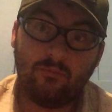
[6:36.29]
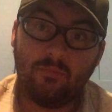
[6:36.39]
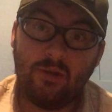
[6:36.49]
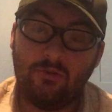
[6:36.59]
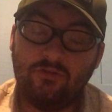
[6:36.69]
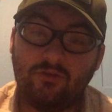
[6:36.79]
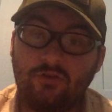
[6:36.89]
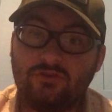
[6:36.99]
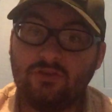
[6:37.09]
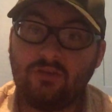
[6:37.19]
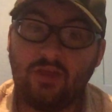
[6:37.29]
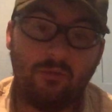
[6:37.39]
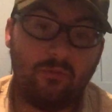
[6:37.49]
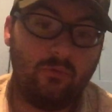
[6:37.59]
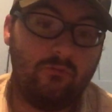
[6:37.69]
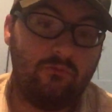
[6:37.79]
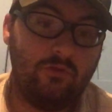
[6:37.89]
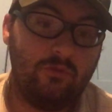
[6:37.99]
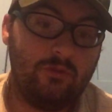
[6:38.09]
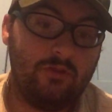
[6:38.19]
my research has came up with
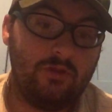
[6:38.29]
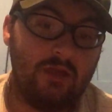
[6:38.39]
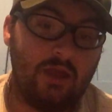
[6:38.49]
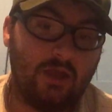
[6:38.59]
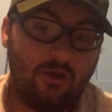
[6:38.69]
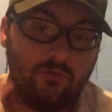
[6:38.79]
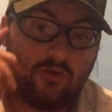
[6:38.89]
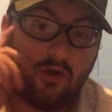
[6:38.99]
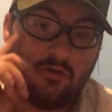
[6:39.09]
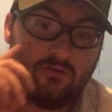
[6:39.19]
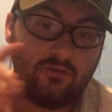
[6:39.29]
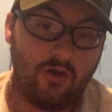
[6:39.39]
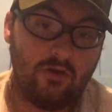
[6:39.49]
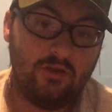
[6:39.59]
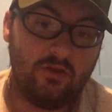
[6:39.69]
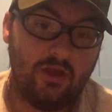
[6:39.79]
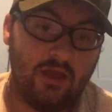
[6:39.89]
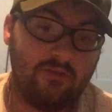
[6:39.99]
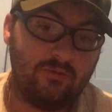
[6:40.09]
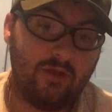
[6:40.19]
too. But the Coast Guard started
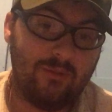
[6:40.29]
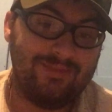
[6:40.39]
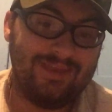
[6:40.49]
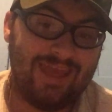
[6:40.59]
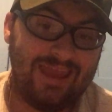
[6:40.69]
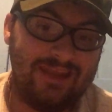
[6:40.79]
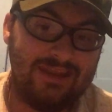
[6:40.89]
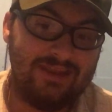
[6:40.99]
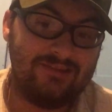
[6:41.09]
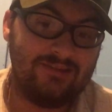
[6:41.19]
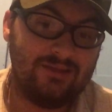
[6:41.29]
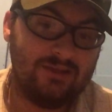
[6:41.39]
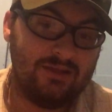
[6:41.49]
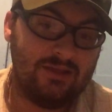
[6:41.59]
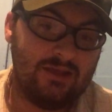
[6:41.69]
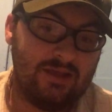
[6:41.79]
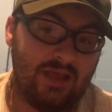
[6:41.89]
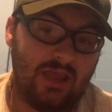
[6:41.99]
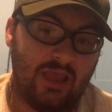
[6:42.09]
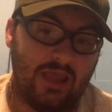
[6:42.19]
sometime in the 90s,
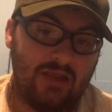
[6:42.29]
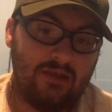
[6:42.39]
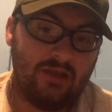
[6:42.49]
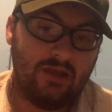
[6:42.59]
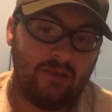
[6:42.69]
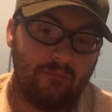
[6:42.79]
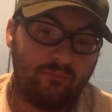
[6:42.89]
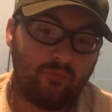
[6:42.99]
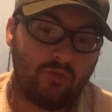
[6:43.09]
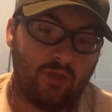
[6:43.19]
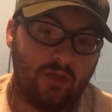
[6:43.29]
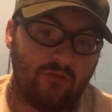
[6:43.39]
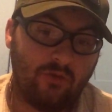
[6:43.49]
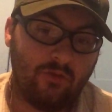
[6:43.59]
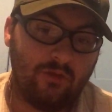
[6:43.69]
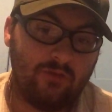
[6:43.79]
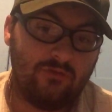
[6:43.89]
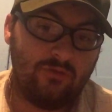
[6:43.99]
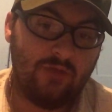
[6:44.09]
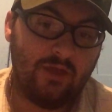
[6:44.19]
and as early as
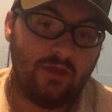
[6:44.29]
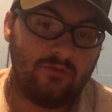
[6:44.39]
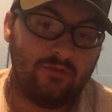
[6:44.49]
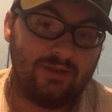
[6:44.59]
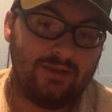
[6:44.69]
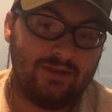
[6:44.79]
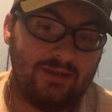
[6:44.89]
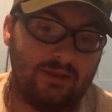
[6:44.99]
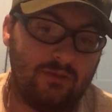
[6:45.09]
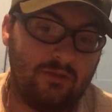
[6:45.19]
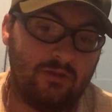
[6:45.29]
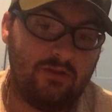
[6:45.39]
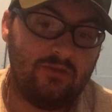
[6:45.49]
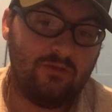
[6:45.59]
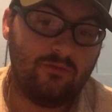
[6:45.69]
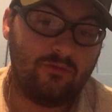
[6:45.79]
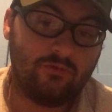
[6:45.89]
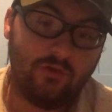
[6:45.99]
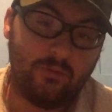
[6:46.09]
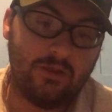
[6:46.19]
2010, the DCUs were
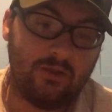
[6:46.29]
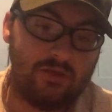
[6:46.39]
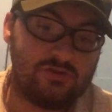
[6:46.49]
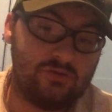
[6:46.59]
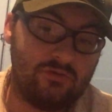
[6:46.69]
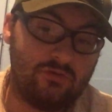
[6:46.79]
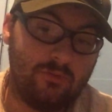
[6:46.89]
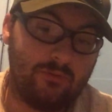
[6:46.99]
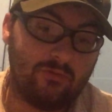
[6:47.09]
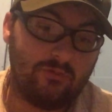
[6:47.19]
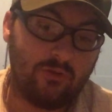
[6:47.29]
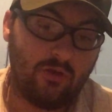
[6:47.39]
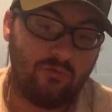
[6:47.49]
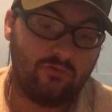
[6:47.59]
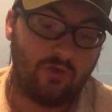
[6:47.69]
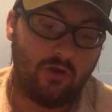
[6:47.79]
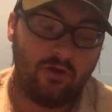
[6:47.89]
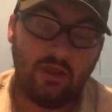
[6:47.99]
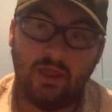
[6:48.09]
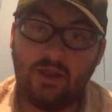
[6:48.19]
still being issued to members of the Coast
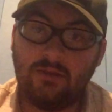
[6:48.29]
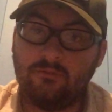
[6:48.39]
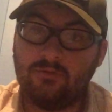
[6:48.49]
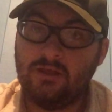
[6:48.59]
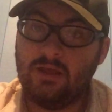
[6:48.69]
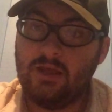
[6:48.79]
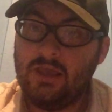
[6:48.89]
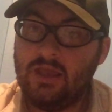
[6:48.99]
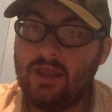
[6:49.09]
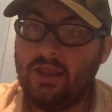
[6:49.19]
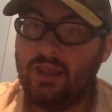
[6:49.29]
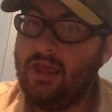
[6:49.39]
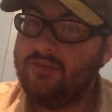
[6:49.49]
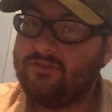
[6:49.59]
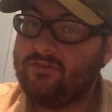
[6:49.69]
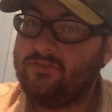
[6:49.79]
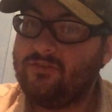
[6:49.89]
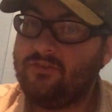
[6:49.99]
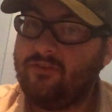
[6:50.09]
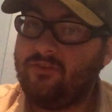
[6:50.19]
Guard. And
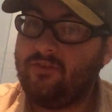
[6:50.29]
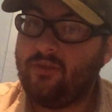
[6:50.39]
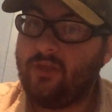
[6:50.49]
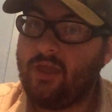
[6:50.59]
unless